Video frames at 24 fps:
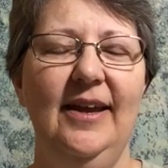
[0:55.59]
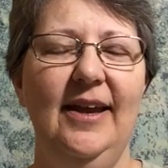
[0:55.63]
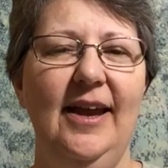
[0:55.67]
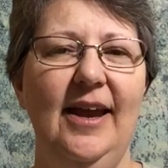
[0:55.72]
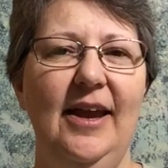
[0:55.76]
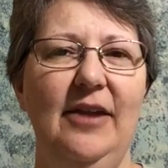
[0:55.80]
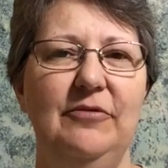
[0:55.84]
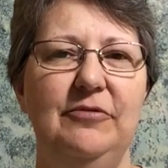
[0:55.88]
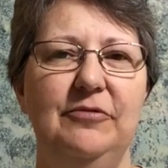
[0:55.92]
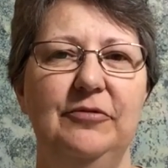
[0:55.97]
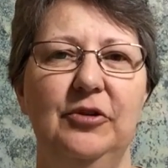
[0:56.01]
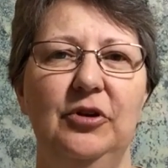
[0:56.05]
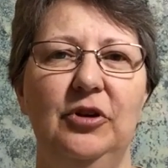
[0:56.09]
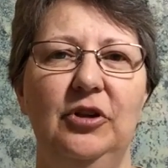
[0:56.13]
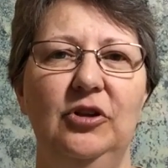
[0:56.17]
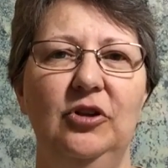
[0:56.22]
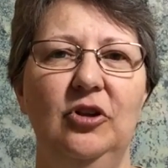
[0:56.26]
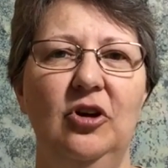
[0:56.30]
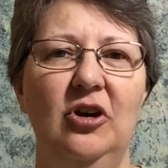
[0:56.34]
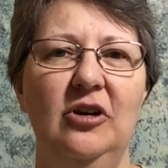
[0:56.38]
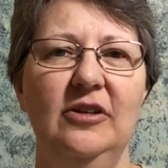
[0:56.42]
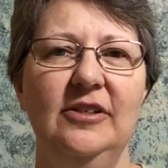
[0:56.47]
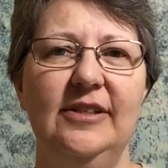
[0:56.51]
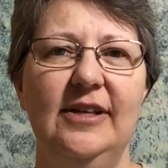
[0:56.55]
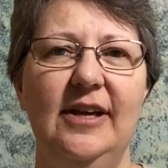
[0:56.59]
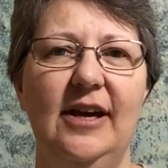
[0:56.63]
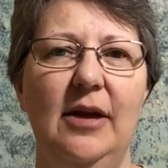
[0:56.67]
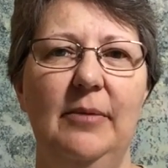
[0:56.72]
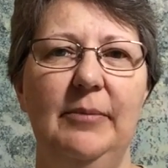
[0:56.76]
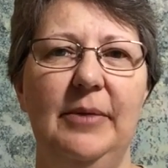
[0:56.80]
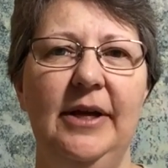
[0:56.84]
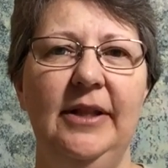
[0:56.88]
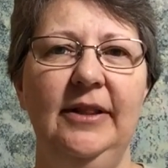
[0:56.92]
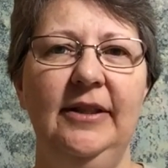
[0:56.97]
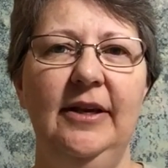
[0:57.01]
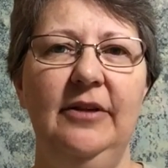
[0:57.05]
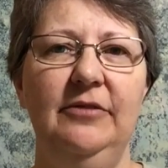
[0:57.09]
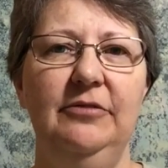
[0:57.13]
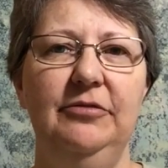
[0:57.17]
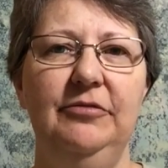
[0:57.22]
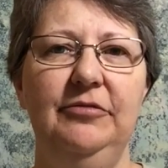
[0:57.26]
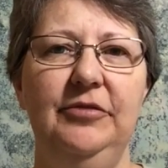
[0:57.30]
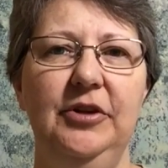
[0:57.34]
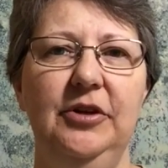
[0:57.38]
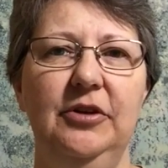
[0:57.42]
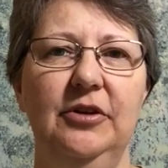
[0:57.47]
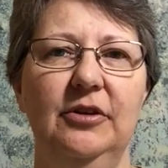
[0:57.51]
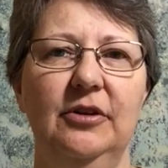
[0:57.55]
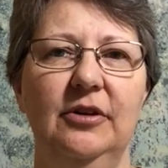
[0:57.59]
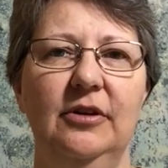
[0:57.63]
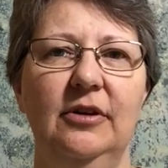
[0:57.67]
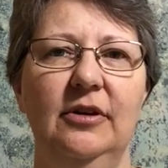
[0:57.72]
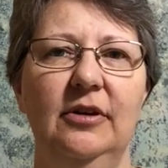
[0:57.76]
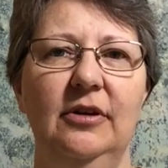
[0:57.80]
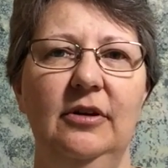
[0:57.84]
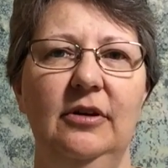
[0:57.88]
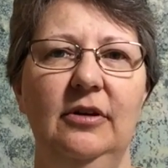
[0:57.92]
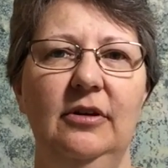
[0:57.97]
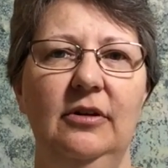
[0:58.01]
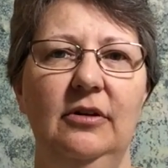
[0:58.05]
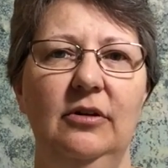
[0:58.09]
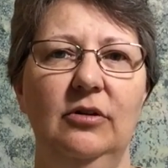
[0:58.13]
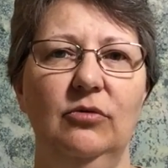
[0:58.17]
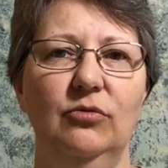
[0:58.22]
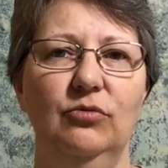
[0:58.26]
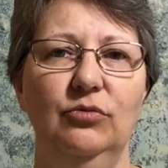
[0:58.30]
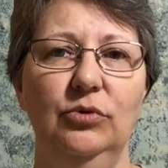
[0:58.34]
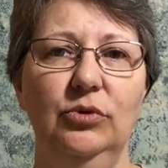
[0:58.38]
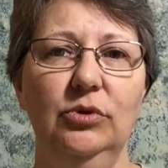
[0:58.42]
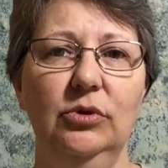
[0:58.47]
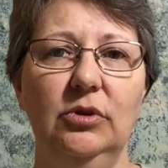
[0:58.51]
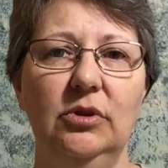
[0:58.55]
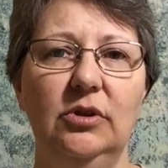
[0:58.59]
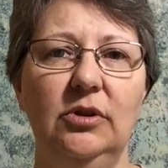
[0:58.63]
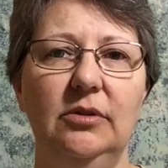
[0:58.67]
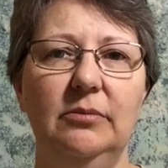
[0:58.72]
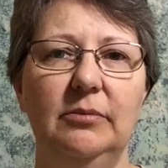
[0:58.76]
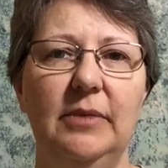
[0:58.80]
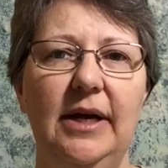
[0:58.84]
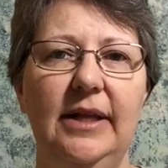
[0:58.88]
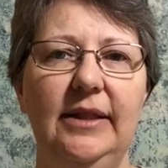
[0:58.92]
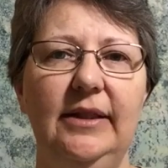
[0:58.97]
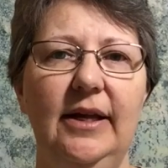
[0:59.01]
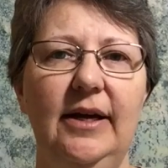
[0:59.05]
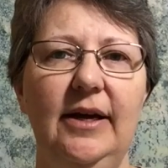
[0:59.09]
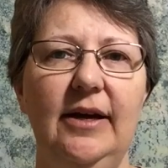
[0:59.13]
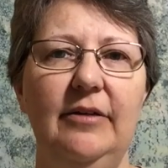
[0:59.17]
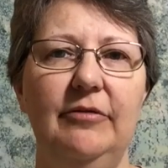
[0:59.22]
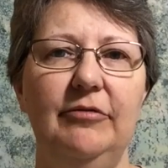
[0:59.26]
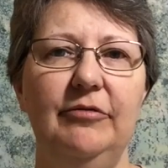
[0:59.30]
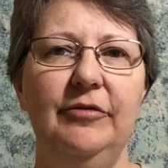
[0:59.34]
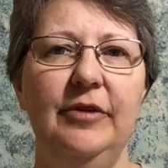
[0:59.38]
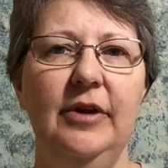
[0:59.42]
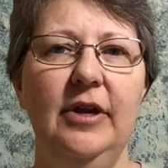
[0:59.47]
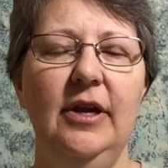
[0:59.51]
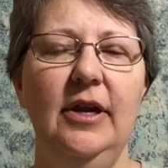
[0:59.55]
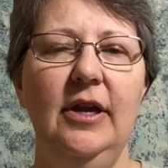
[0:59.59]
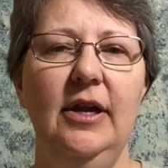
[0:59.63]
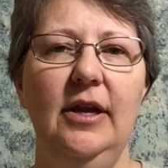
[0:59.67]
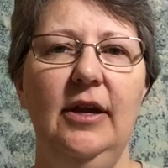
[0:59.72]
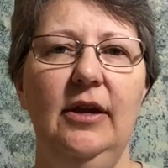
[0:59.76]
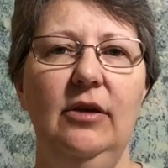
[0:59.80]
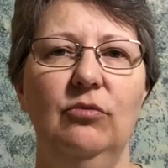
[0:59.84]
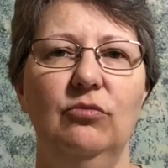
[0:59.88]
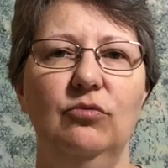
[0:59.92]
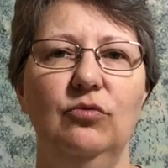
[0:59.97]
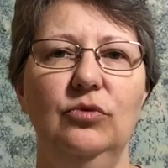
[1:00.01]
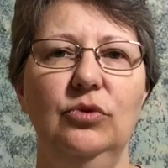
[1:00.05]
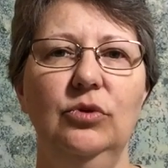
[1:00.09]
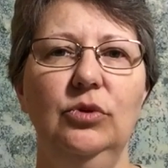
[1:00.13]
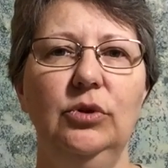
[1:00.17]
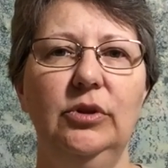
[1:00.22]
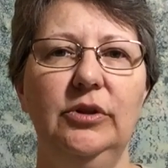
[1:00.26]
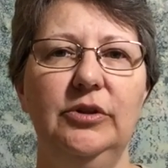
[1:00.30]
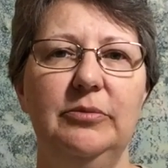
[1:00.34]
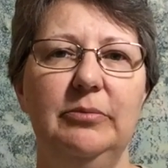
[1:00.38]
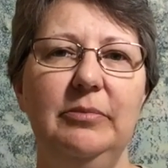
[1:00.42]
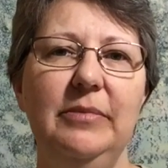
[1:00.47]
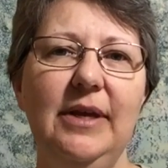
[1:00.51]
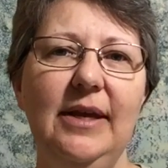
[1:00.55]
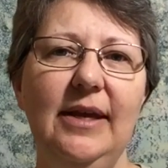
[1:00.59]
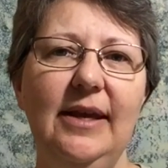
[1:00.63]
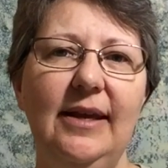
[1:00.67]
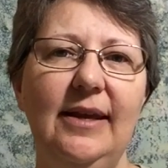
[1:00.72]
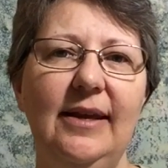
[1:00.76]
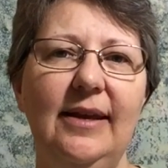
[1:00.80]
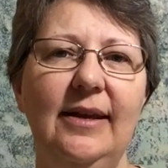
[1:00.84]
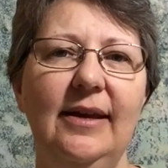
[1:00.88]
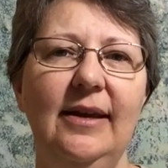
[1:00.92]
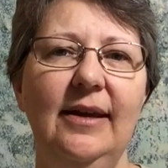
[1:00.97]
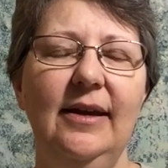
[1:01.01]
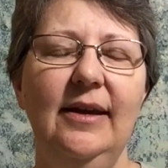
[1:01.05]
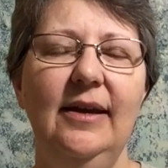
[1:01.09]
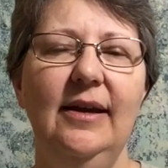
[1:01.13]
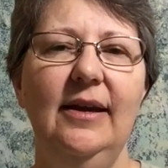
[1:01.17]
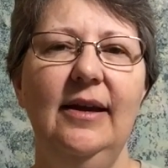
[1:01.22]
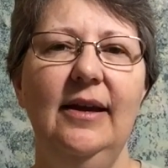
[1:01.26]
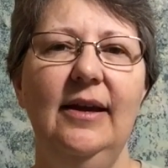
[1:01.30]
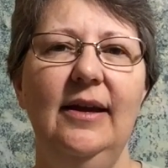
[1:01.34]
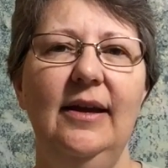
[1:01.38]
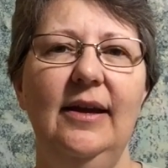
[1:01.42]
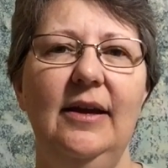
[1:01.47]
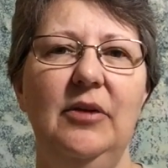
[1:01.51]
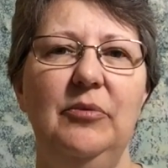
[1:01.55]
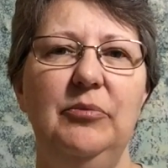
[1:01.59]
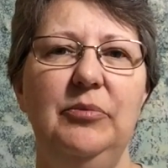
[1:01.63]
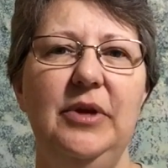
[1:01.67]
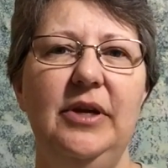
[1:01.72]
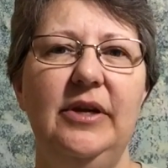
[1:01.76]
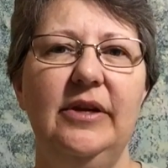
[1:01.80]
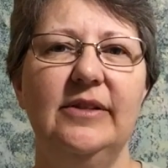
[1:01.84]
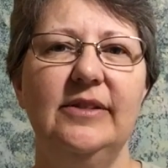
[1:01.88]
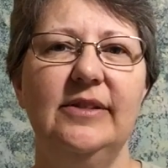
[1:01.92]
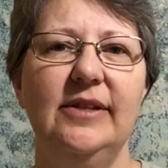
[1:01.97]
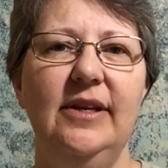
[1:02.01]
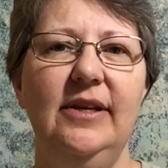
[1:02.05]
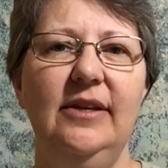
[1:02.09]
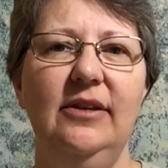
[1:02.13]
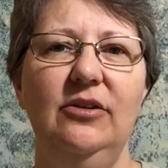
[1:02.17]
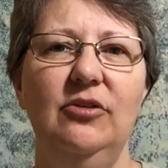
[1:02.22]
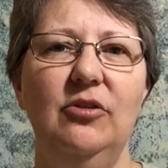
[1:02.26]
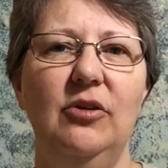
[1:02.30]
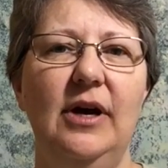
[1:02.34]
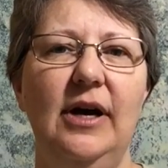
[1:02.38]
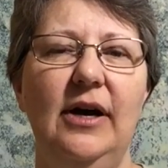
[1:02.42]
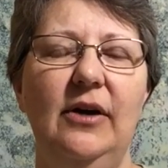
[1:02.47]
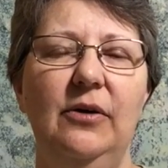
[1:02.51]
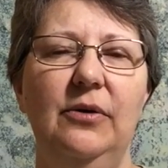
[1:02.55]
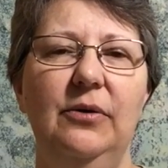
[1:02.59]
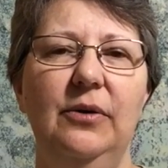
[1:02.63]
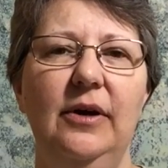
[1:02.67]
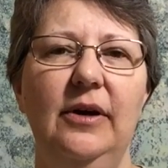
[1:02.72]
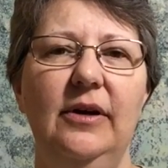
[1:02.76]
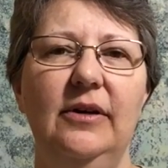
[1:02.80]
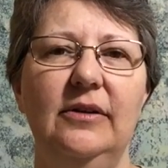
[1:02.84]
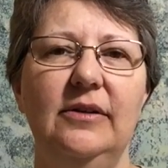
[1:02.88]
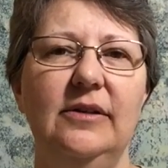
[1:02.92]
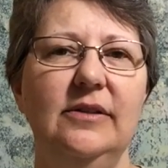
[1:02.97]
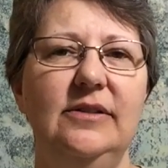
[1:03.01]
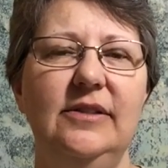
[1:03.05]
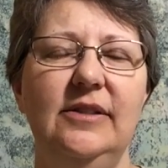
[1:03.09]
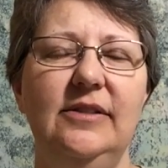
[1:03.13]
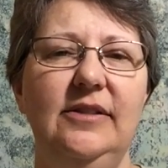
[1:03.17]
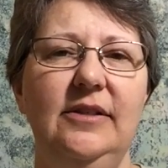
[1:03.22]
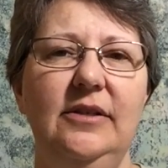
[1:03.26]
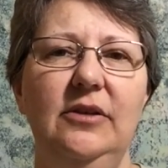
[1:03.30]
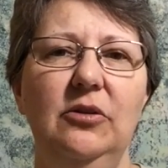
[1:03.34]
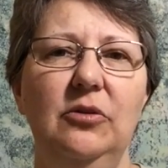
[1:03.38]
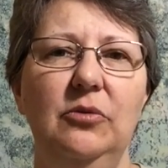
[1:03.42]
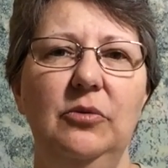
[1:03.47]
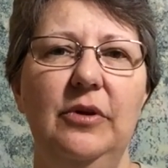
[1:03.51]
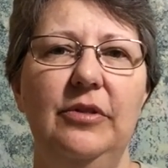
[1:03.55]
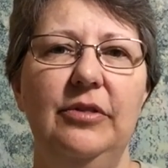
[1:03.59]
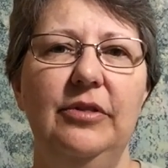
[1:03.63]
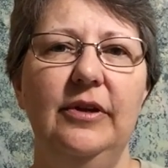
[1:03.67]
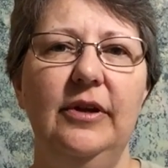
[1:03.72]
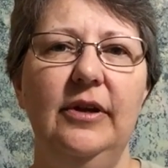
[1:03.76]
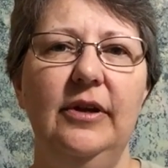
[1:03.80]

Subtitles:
And for a long time I let fear rule my life. It ruled me because I didn't know how to deal with